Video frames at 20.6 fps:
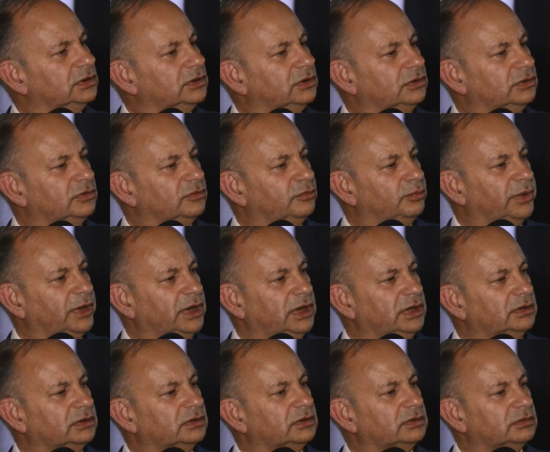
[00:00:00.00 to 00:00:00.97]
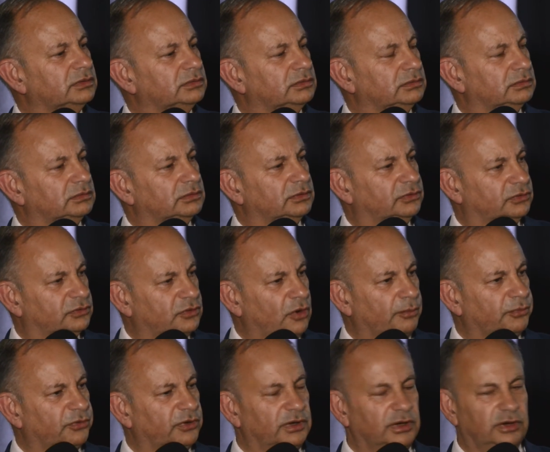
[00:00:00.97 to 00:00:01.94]
could have been
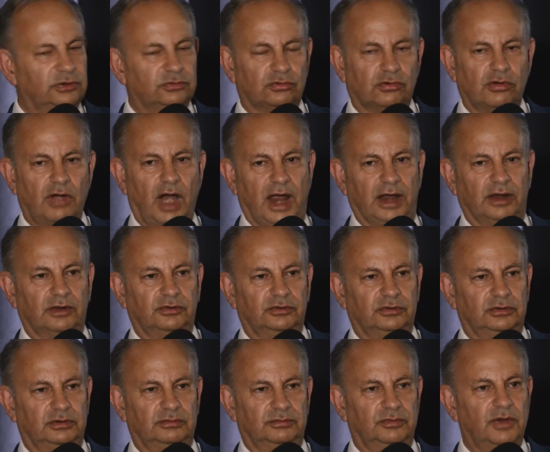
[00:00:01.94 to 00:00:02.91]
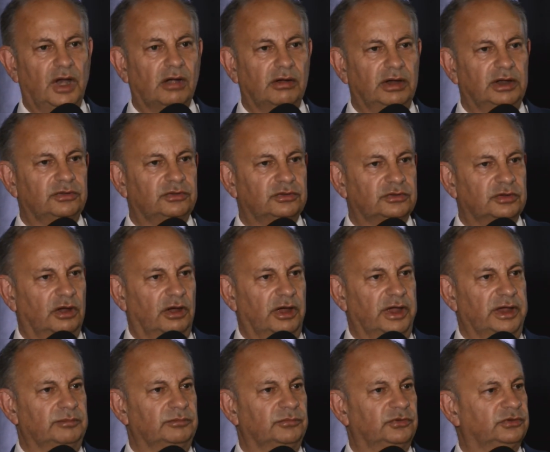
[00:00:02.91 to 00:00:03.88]
stopped in his tracks at various
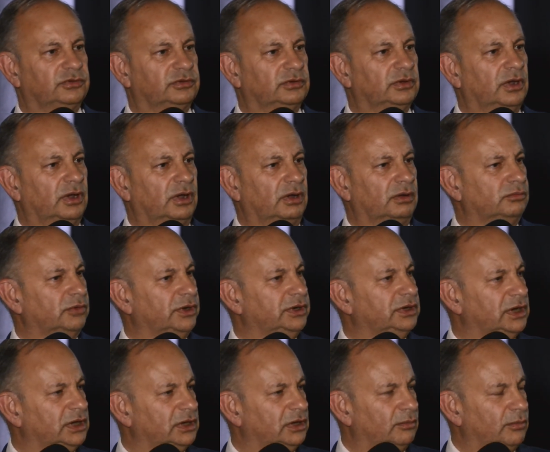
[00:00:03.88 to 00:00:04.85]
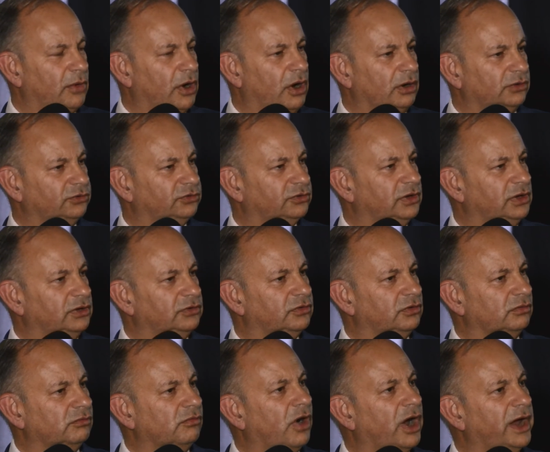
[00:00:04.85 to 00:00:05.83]
times uh, when Hitler marched
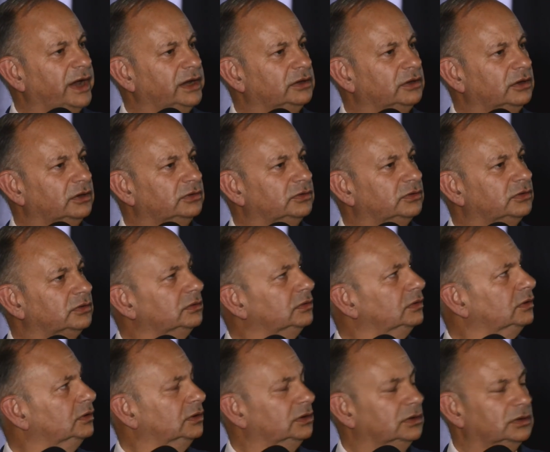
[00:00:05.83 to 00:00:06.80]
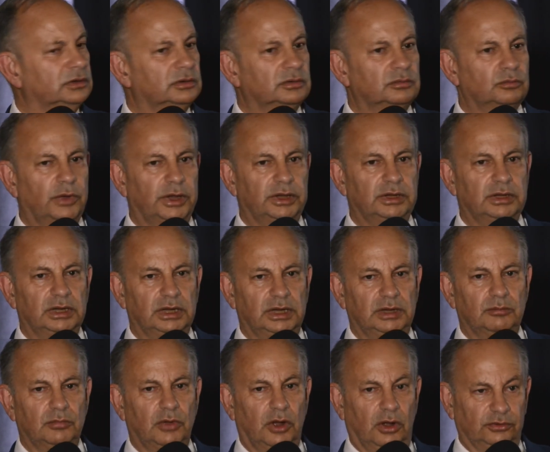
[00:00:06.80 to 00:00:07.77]
into Rhineland, when
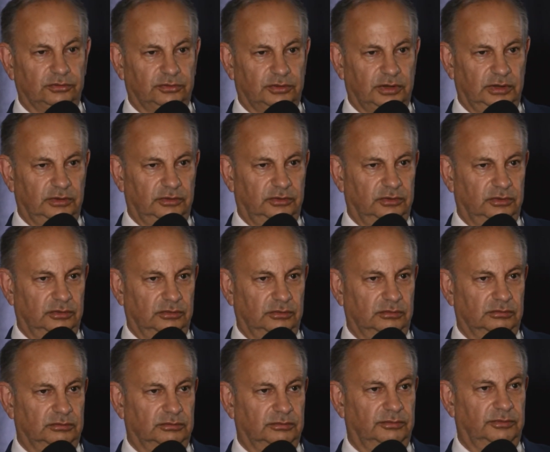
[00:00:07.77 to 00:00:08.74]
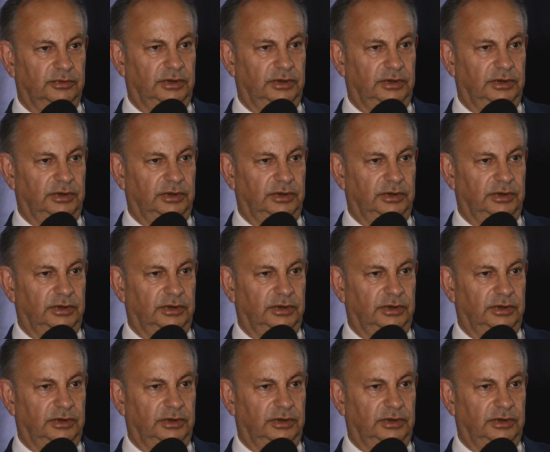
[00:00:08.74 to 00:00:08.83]
he marched into,